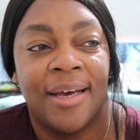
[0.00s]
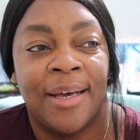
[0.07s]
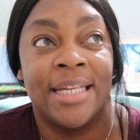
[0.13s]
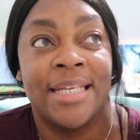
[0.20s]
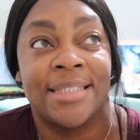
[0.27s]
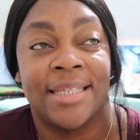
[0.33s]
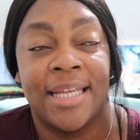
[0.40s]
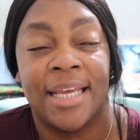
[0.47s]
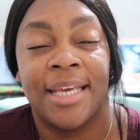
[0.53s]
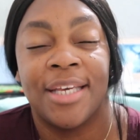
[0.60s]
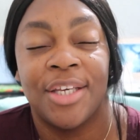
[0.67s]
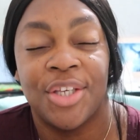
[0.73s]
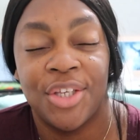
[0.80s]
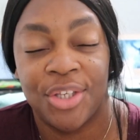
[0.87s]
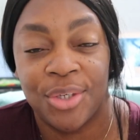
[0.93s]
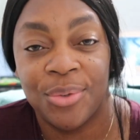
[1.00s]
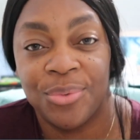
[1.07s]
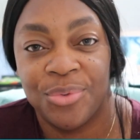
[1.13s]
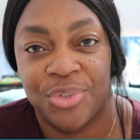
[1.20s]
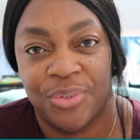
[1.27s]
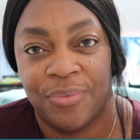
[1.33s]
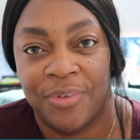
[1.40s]
It is a
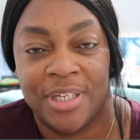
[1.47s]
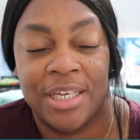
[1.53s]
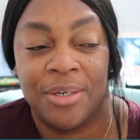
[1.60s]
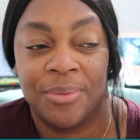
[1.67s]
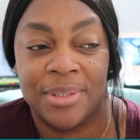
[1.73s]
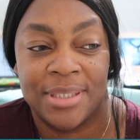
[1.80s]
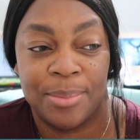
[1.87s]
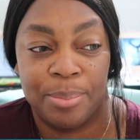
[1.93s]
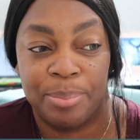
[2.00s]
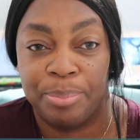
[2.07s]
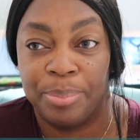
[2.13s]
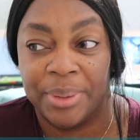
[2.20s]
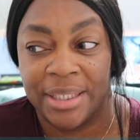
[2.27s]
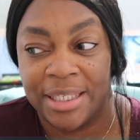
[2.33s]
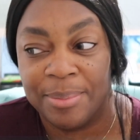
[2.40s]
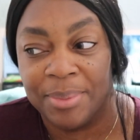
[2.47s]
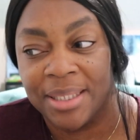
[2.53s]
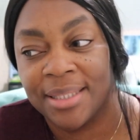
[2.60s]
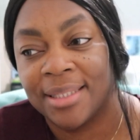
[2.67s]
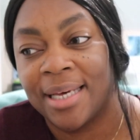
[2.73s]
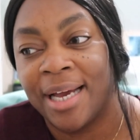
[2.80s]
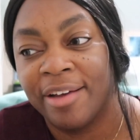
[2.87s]
huge video, it's a
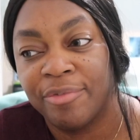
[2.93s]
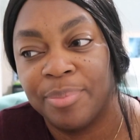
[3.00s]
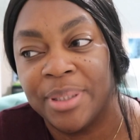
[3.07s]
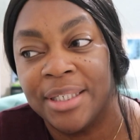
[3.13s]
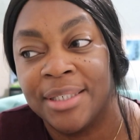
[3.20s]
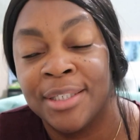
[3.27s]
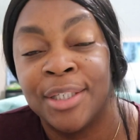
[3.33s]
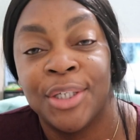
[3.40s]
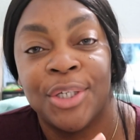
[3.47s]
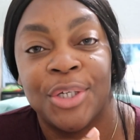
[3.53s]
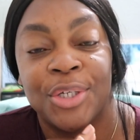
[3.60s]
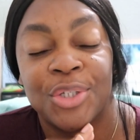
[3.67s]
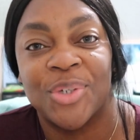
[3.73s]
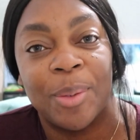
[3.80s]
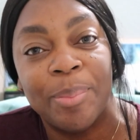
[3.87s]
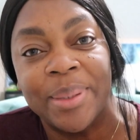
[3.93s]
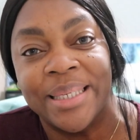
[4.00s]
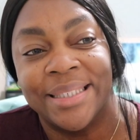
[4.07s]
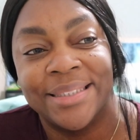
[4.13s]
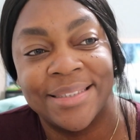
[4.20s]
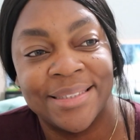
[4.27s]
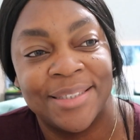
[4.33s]
behemoth. I've been
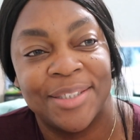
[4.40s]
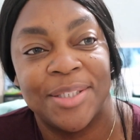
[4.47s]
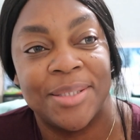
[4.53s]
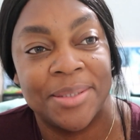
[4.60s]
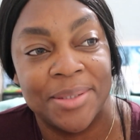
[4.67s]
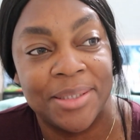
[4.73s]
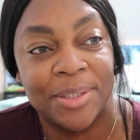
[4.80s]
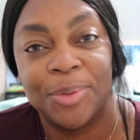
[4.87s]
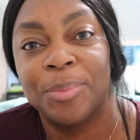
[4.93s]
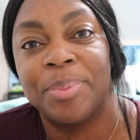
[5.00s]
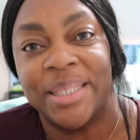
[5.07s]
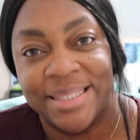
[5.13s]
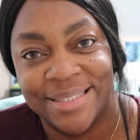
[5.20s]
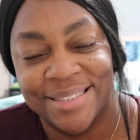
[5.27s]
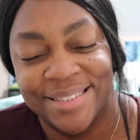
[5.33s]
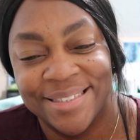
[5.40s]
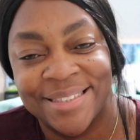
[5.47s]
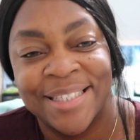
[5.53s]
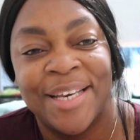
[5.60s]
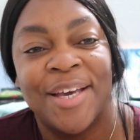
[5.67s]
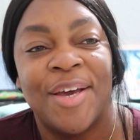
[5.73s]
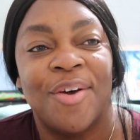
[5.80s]
chopping it to little pieces
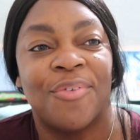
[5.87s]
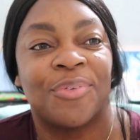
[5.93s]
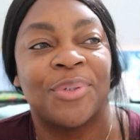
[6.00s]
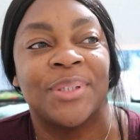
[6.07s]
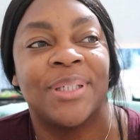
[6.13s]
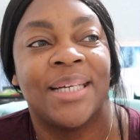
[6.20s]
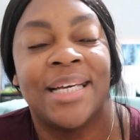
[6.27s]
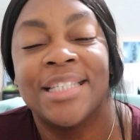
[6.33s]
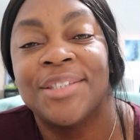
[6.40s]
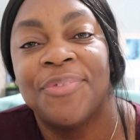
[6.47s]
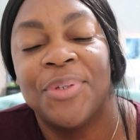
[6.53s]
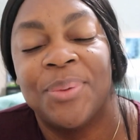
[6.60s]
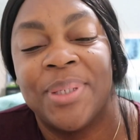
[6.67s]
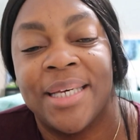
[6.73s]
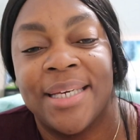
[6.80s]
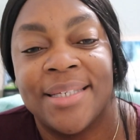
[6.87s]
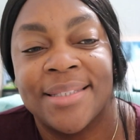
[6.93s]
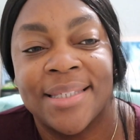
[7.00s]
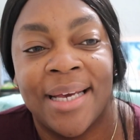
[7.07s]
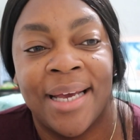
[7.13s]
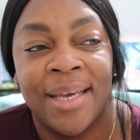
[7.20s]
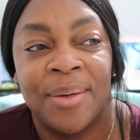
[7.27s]
for the last few
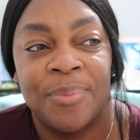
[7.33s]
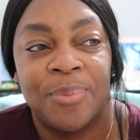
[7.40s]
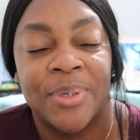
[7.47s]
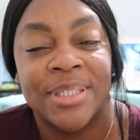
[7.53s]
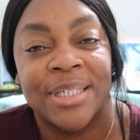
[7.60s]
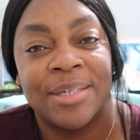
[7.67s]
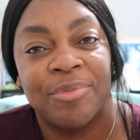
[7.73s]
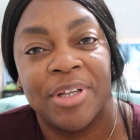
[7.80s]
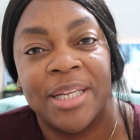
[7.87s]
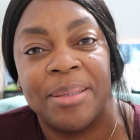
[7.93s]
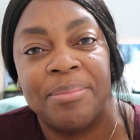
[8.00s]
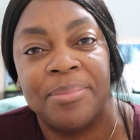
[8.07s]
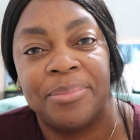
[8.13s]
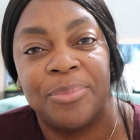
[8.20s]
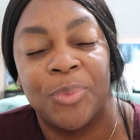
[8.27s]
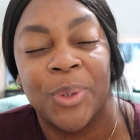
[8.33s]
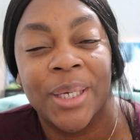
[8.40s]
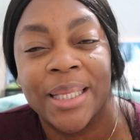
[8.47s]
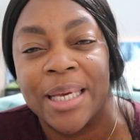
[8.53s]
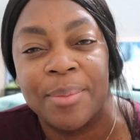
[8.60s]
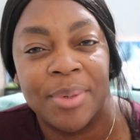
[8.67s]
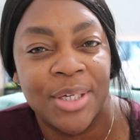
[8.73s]
days. I wasn't really
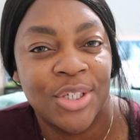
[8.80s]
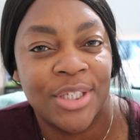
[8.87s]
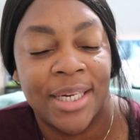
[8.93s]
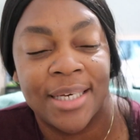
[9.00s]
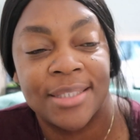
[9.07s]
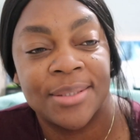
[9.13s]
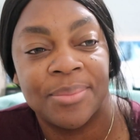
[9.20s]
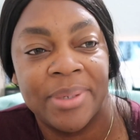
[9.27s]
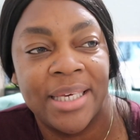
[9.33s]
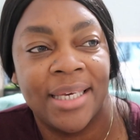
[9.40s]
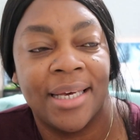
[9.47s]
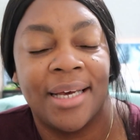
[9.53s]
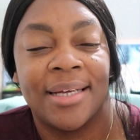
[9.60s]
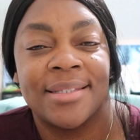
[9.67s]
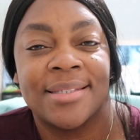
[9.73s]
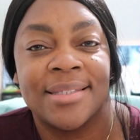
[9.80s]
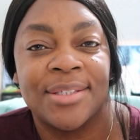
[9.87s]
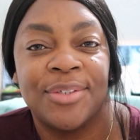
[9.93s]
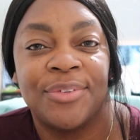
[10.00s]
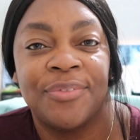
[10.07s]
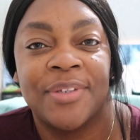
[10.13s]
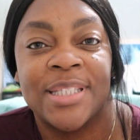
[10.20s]
working much last week. I had
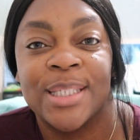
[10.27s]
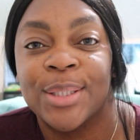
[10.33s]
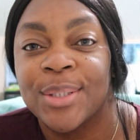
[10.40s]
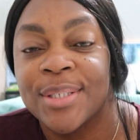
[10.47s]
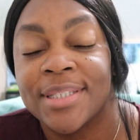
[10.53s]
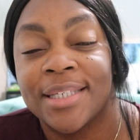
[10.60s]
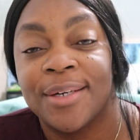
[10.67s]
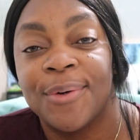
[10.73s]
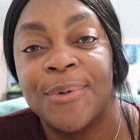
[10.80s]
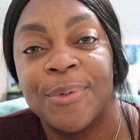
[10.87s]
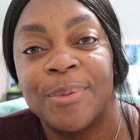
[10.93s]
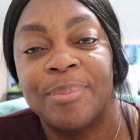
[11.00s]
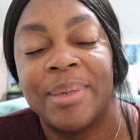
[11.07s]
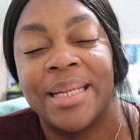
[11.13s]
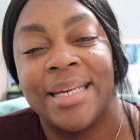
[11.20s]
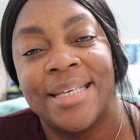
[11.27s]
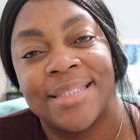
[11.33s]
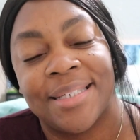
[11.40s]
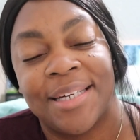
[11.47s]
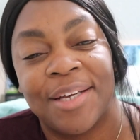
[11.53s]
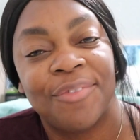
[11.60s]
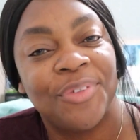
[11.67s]
still visitors at home. My
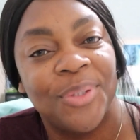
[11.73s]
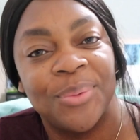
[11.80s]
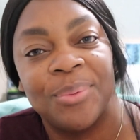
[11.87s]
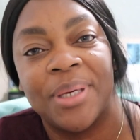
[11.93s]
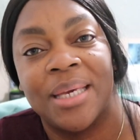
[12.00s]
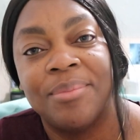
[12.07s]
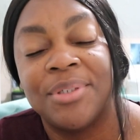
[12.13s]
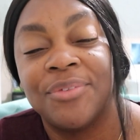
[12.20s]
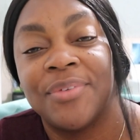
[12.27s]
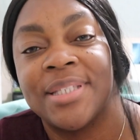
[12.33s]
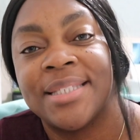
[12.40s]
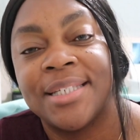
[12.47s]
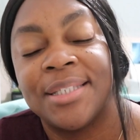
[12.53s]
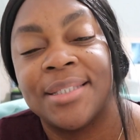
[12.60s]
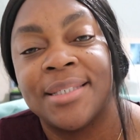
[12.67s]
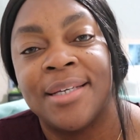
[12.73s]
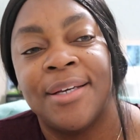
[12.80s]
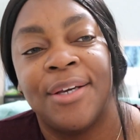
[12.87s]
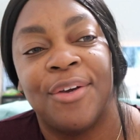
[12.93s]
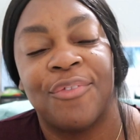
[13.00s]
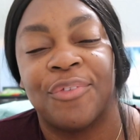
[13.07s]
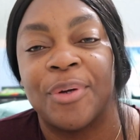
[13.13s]
niece and nephew who came to visit
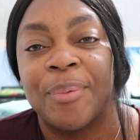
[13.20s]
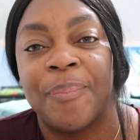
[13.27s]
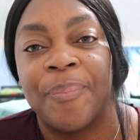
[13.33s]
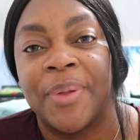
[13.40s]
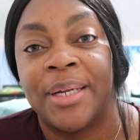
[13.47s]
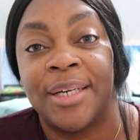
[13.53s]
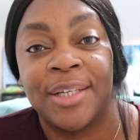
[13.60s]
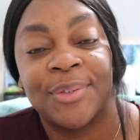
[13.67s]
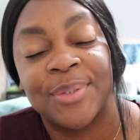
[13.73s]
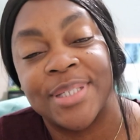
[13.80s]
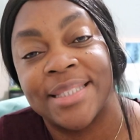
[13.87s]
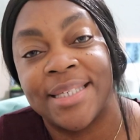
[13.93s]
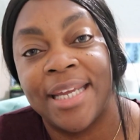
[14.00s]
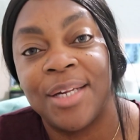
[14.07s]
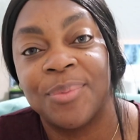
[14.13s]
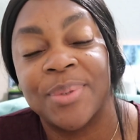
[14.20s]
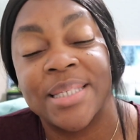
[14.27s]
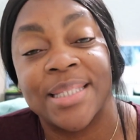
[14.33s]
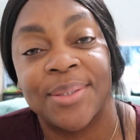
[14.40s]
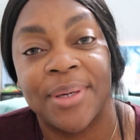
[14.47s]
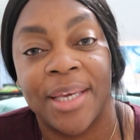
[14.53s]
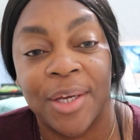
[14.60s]
from another state were
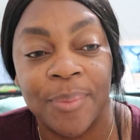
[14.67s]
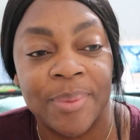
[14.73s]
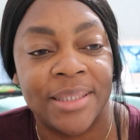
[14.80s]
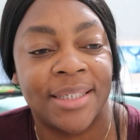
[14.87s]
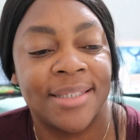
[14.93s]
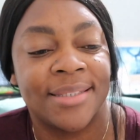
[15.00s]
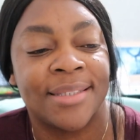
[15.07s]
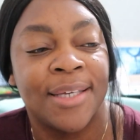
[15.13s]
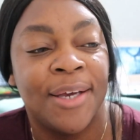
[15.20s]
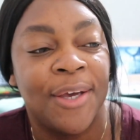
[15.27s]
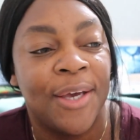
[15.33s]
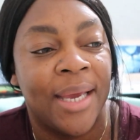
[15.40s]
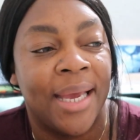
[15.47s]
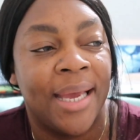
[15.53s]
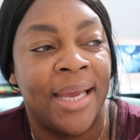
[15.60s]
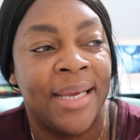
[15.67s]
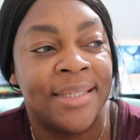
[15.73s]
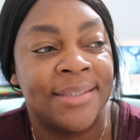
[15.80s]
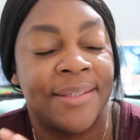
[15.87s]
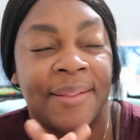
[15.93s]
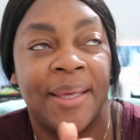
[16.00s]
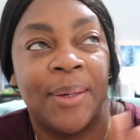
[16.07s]
still here with us,
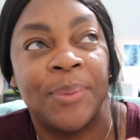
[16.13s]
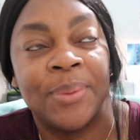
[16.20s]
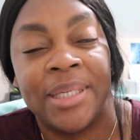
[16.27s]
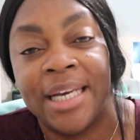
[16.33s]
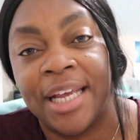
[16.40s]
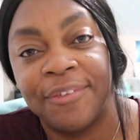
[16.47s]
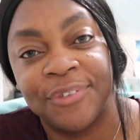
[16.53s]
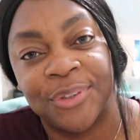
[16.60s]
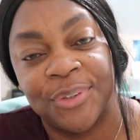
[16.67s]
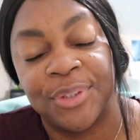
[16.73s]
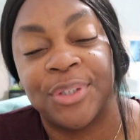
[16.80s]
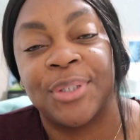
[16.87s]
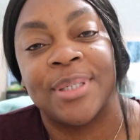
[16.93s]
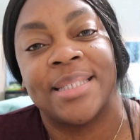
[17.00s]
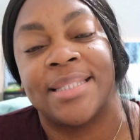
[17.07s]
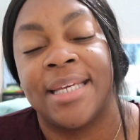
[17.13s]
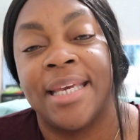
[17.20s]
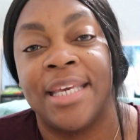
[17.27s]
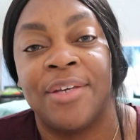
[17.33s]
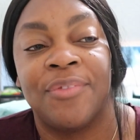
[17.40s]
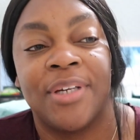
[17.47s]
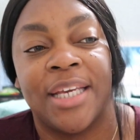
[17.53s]
and they only left on Thursday
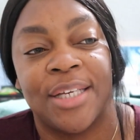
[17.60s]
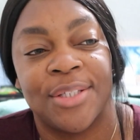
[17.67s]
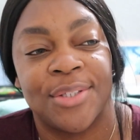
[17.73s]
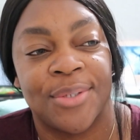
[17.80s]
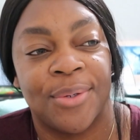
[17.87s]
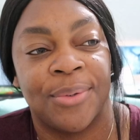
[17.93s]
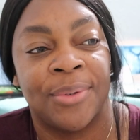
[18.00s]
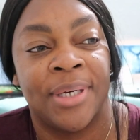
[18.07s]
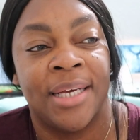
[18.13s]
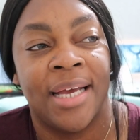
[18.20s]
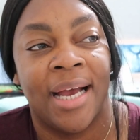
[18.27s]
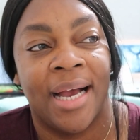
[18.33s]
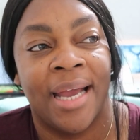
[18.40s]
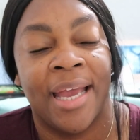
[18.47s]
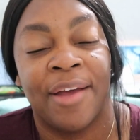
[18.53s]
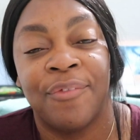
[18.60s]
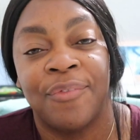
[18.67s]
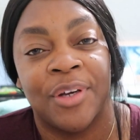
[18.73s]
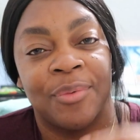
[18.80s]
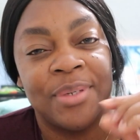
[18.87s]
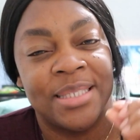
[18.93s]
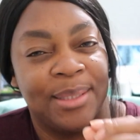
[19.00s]
evening. So I had
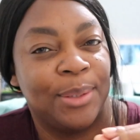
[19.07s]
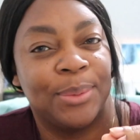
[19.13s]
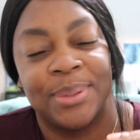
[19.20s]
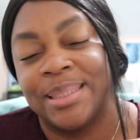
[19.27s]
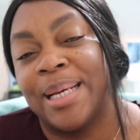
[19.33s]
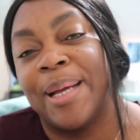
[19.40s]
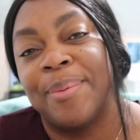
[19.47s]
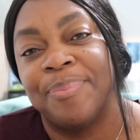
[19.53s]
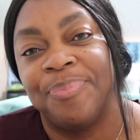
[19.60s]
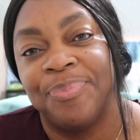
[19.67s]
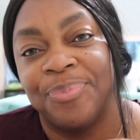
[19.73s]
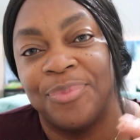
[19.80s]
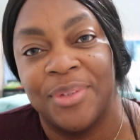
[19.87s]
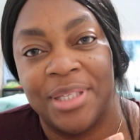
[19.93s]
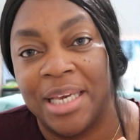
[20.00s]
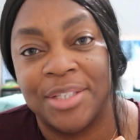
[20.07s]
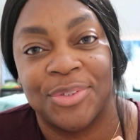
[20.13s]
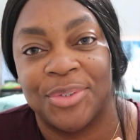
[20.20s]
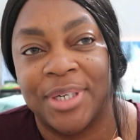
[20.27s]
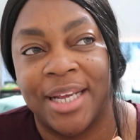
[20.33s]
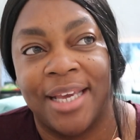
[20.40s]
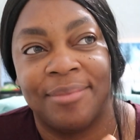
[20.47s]
very little time
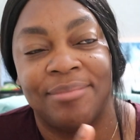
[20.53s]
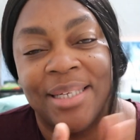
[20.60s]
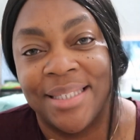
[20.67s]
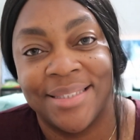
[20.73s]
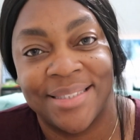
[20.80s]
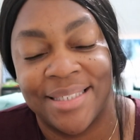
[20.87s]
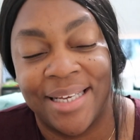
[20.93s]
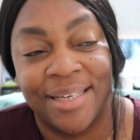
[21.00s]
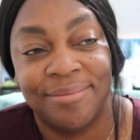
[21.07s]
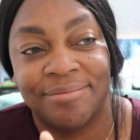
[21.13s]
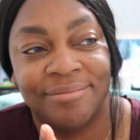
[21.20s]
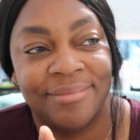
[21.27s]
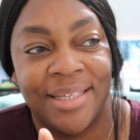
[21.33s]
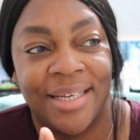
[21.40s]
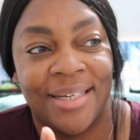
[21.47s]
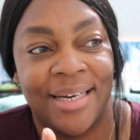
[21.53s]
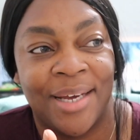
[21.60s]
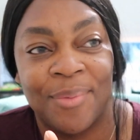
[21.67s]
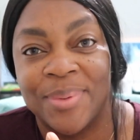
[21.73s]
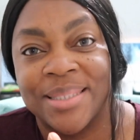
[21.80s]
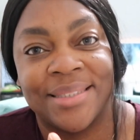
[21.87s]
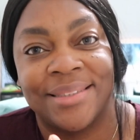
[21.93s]
yesterday and today, and I
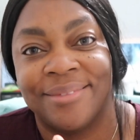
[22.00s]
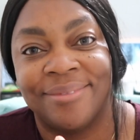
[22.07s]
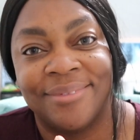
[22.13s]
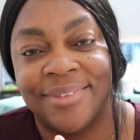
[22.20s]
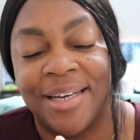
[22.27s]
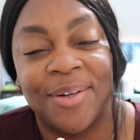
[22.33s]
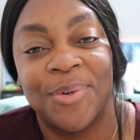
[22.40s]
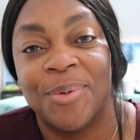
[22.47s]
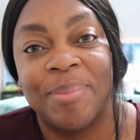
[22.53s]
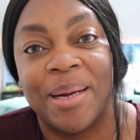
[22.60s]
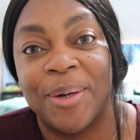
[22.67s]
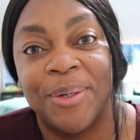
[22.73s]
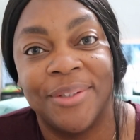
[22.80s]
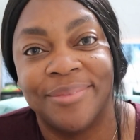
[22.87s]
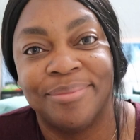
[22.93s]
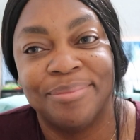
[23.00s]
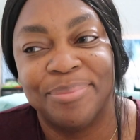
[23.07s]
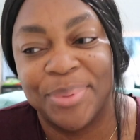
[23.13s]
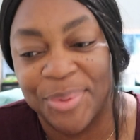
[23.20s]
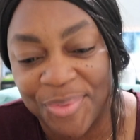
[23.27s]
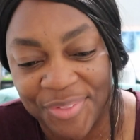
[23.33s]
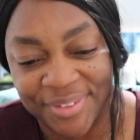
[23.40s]
wasn't at home at all
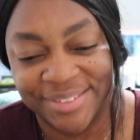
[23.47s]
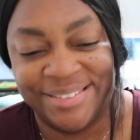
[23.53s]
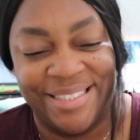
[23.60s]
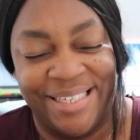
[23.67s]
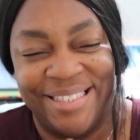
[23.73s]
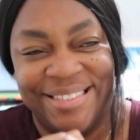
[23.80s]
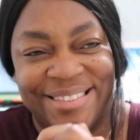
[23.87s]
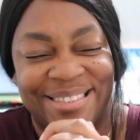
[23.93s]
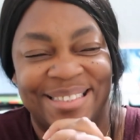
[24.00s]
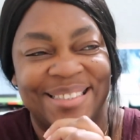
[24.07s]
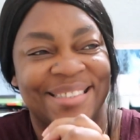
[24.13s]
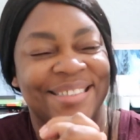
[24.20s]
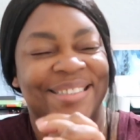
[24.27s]
both days.